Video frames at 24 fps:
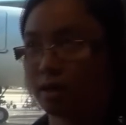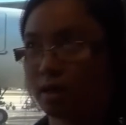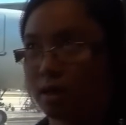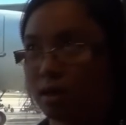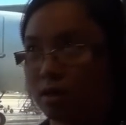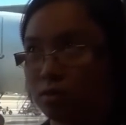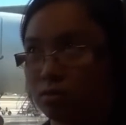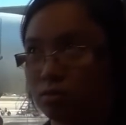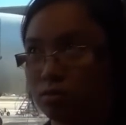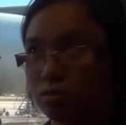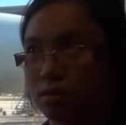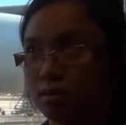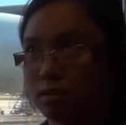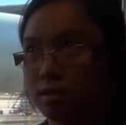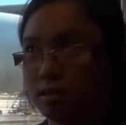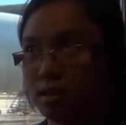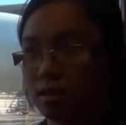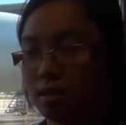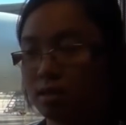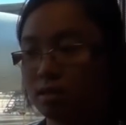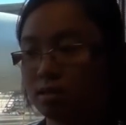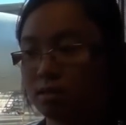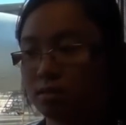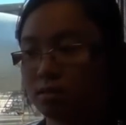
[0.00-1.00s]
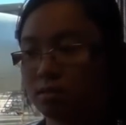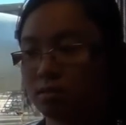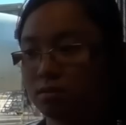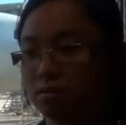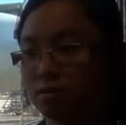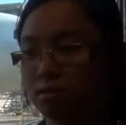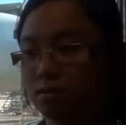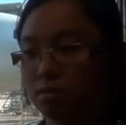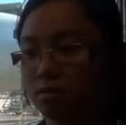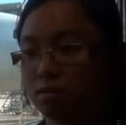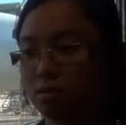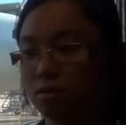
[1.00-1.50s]
how to say
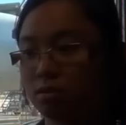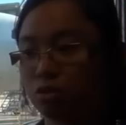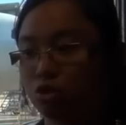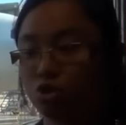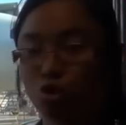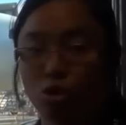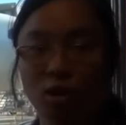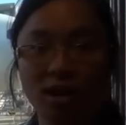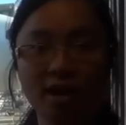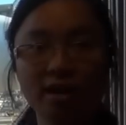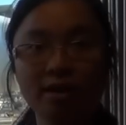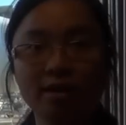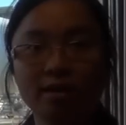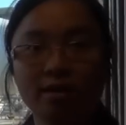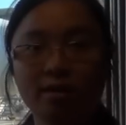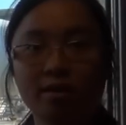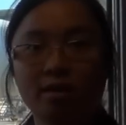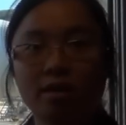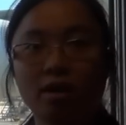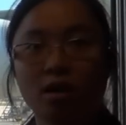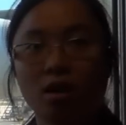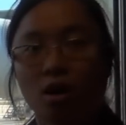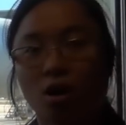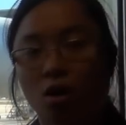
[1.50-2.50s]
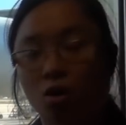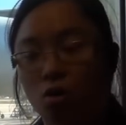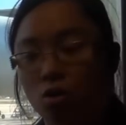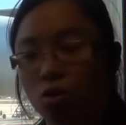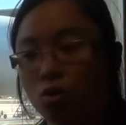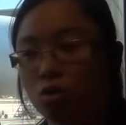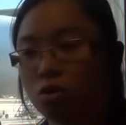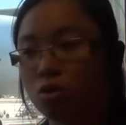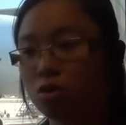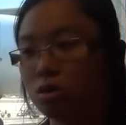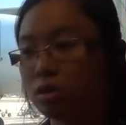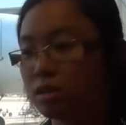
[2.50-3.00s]
the trolley,
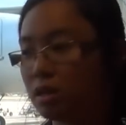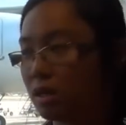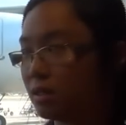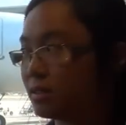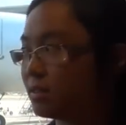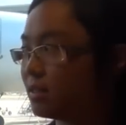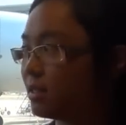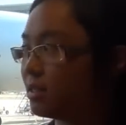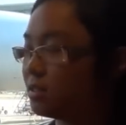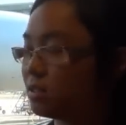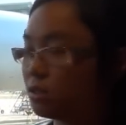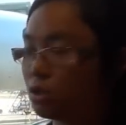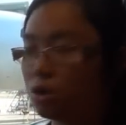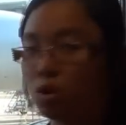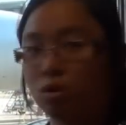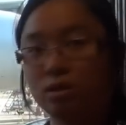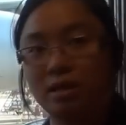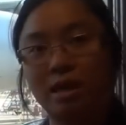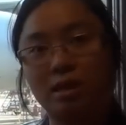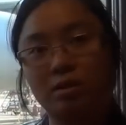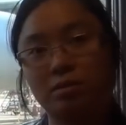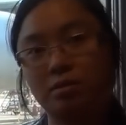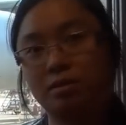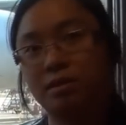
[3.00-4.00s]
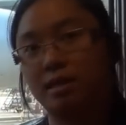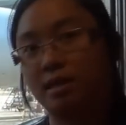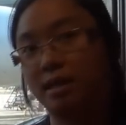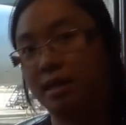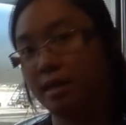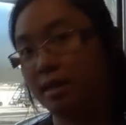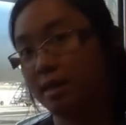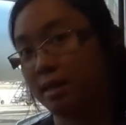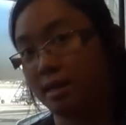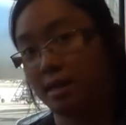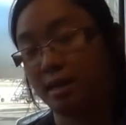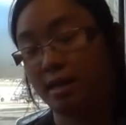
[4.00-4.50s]
and it's go down
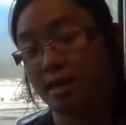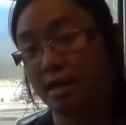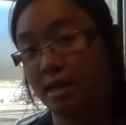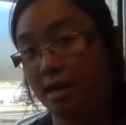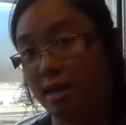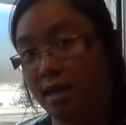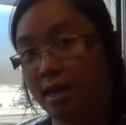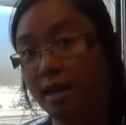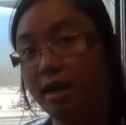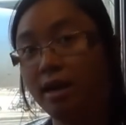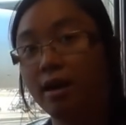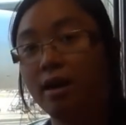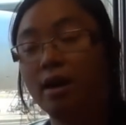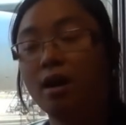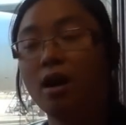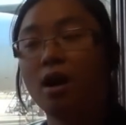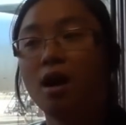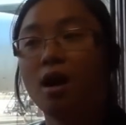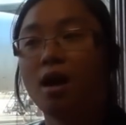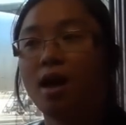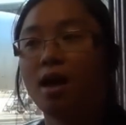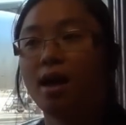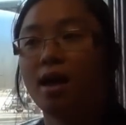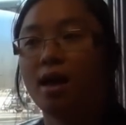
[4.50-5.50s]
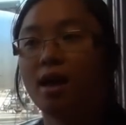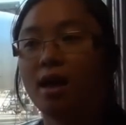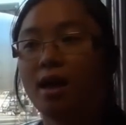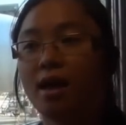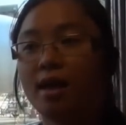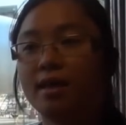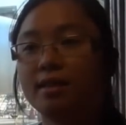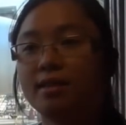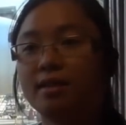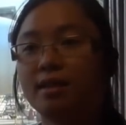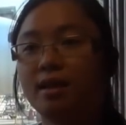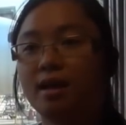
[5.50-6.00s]
here.
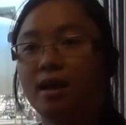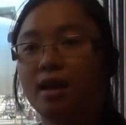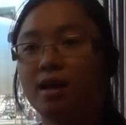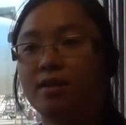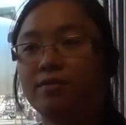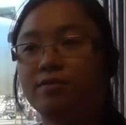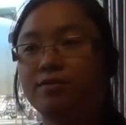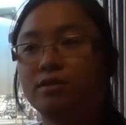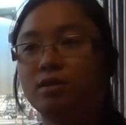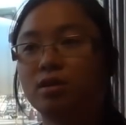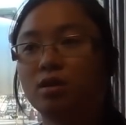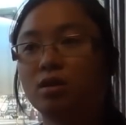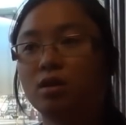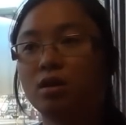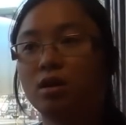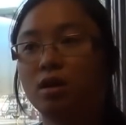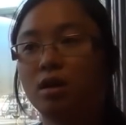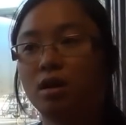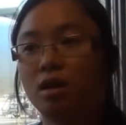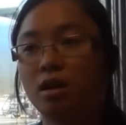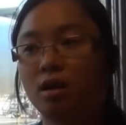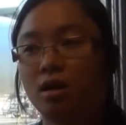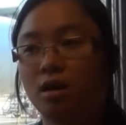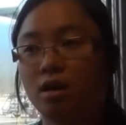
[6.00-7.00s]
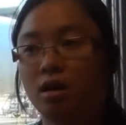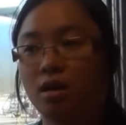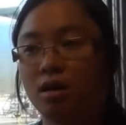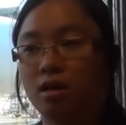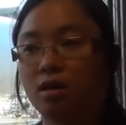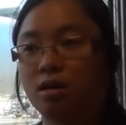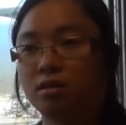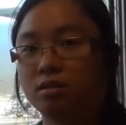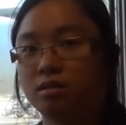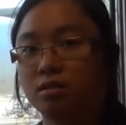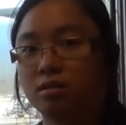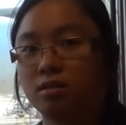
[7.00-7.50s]
And after
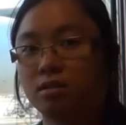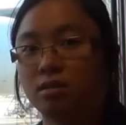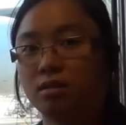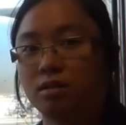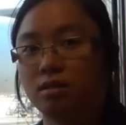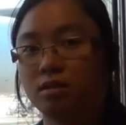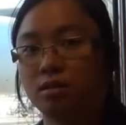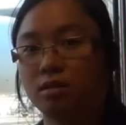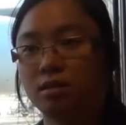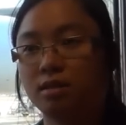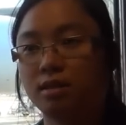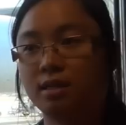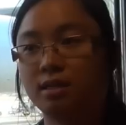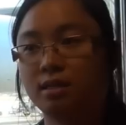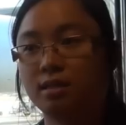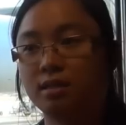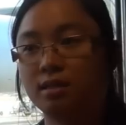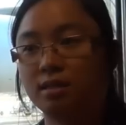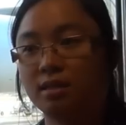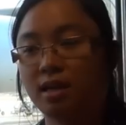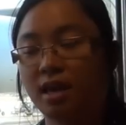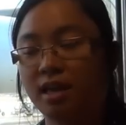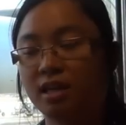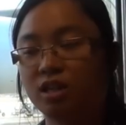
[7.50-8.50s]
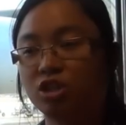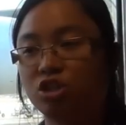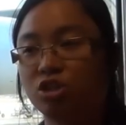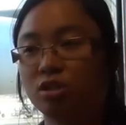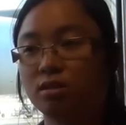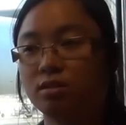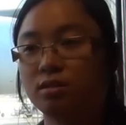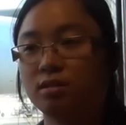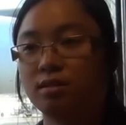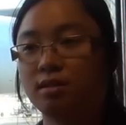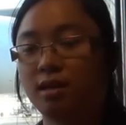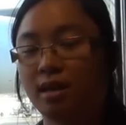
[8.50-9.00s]
the
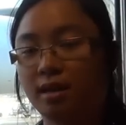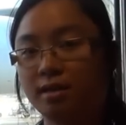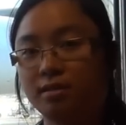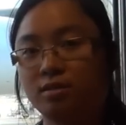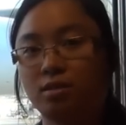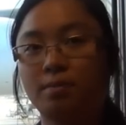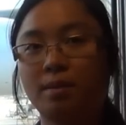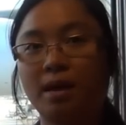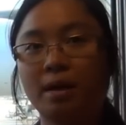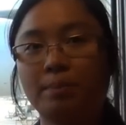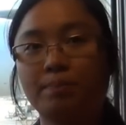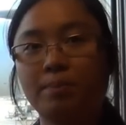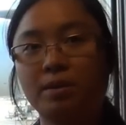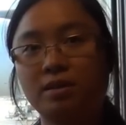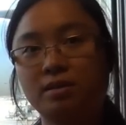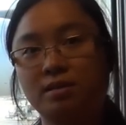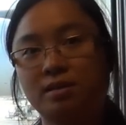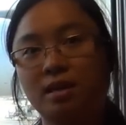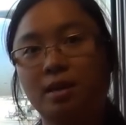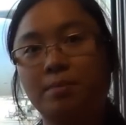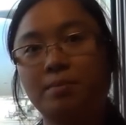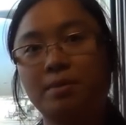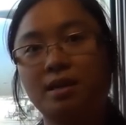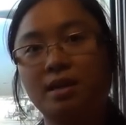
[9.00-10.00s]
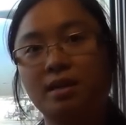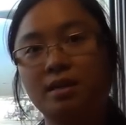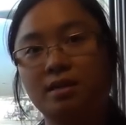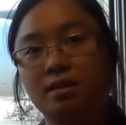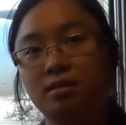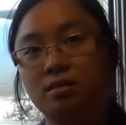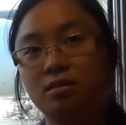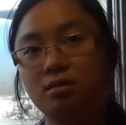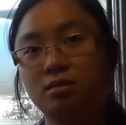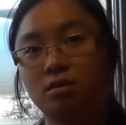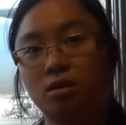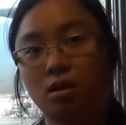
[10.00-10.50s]
agent takes the bag, put them
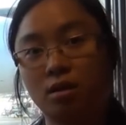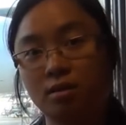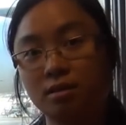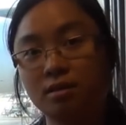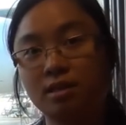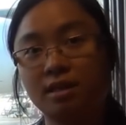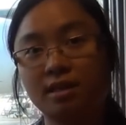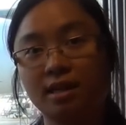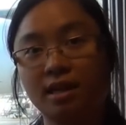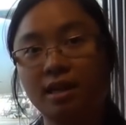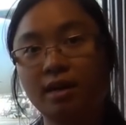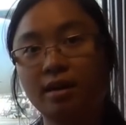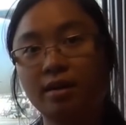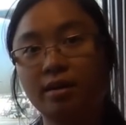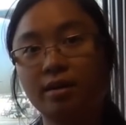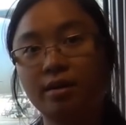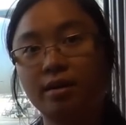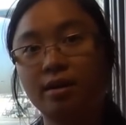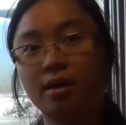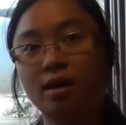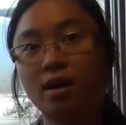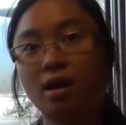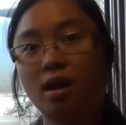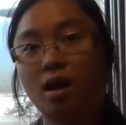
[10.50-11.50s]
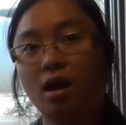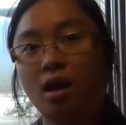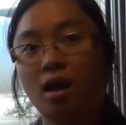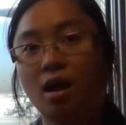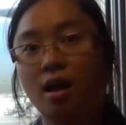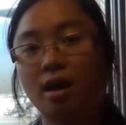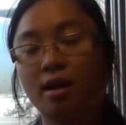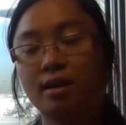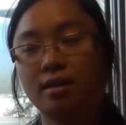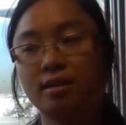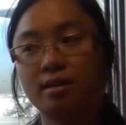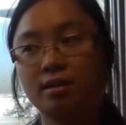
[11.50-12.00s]
in container,
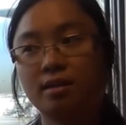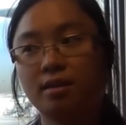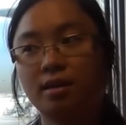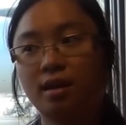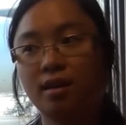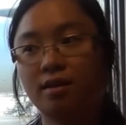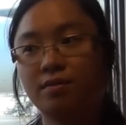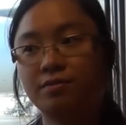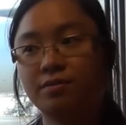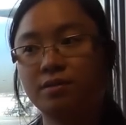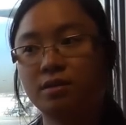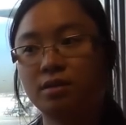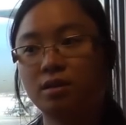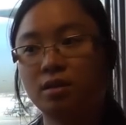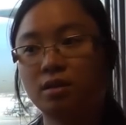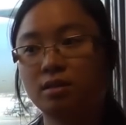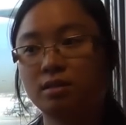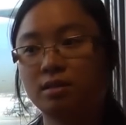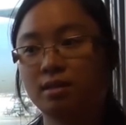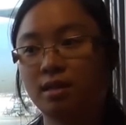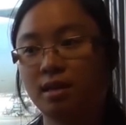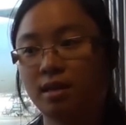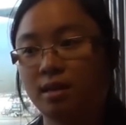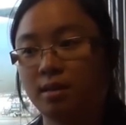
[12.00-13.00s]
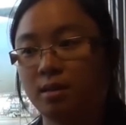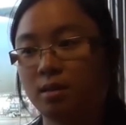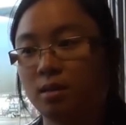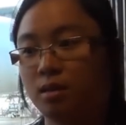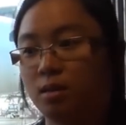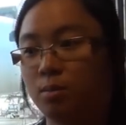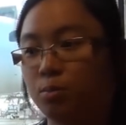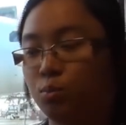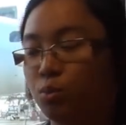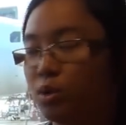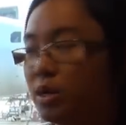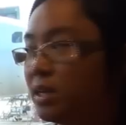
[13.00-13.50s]
and after
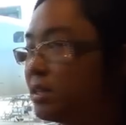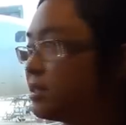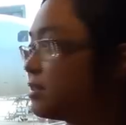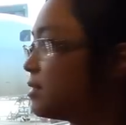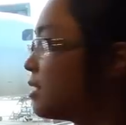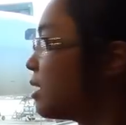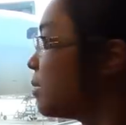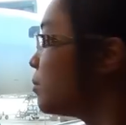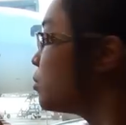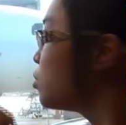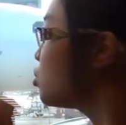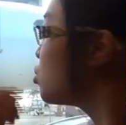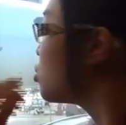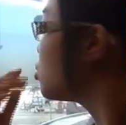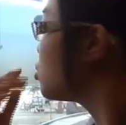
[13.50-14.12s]
they bring them to